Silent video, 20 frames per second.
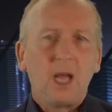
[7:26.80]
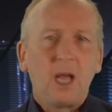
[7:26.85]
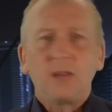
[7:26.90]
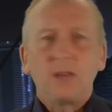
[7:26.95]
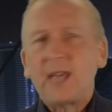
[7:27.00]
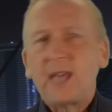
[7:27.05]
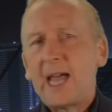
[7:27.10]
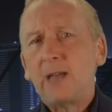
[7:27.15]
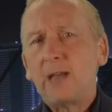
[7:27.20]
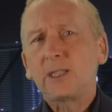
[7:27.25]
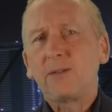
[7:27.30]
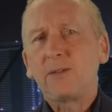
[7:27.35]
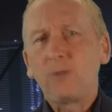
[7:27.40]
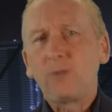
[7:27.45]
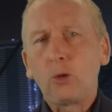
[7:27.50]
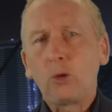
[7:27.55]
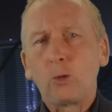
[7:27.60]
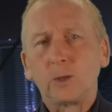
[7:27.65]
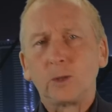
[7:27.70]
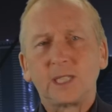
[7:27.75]
The House of
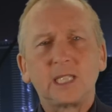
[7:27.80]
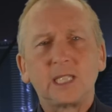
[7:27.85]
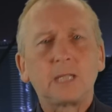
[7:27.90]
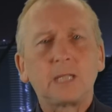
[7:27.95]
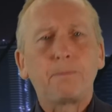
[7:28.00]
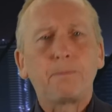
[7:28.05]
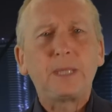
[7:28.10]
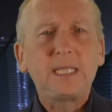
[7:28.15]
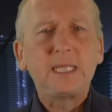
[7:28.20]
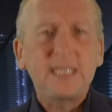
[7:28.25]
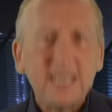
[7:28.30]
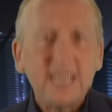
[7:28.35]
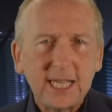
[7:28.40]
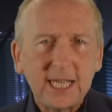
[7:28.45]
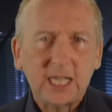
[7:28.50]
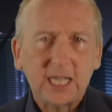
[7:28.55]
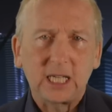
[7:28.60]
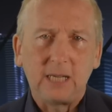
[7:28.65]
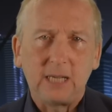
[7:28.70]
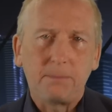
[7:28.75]
Lords is a
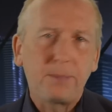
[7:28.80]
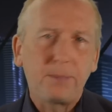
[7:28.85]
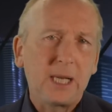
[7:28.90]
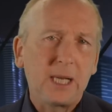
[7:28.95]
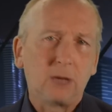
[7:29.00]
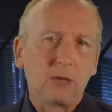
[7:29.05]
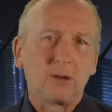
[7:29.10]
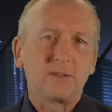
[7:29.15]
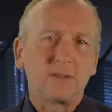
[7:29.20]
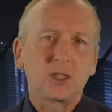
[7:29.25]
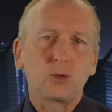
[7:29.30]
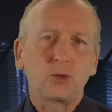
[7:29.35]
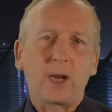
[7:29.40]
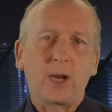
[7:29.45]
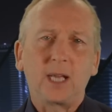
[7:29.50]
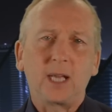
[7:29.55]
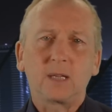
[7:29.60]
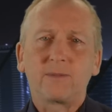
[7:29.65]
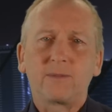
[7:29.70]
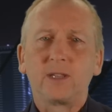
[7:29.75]
particular pillar of
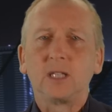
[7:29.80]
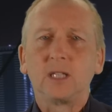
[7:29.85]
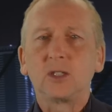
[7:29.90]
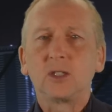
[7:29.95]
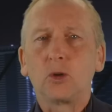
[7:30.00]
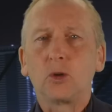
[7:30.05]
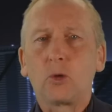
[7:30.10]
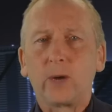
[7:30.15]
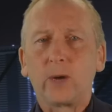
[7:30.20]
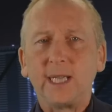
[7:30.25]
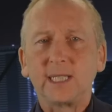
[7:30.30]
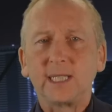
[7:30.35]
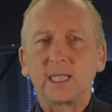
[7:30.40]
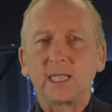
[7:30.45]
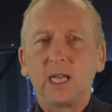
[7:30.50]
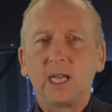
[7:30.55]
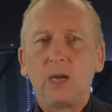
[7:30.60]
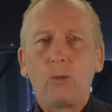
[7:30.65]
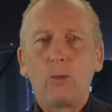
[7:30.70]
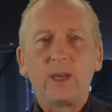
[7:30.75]
strength for the Tories,
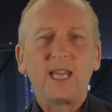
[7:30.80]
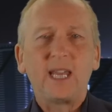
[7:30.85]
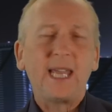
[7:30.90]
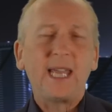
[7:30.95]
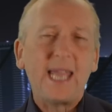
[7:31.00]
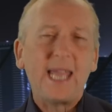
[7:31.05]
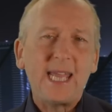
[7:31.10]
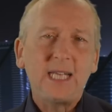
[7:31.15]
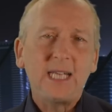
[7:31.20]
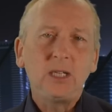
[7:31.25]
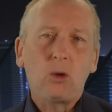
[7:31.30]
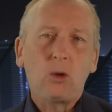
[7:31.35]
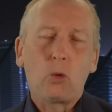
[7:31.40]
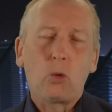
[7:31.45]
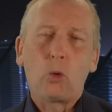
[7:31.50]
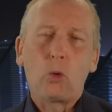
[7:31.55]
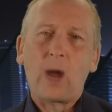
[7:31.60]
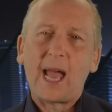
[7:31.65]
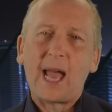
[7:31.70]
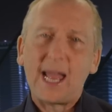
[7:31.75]
whether in
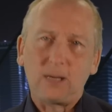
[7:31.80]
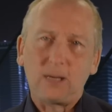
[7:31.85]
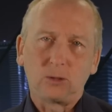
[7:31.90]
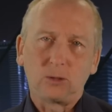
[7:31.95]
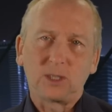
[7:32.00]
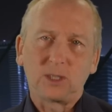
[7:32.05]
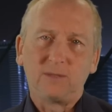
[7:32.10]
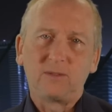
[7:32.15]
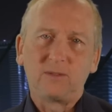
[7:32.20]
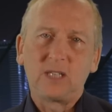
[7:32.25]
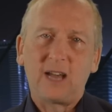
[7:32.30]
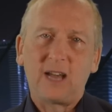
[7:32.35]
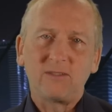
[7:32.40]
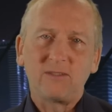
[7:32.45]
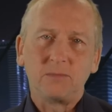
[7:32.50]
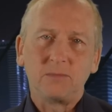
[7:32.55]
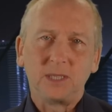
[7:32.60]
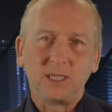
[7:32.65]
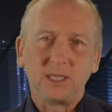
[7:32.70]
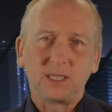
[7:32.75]
or out of
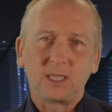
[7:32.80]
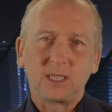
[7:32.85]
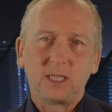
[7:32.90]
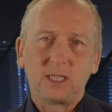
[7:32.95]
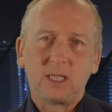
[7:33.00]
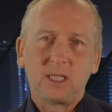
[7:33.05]
government.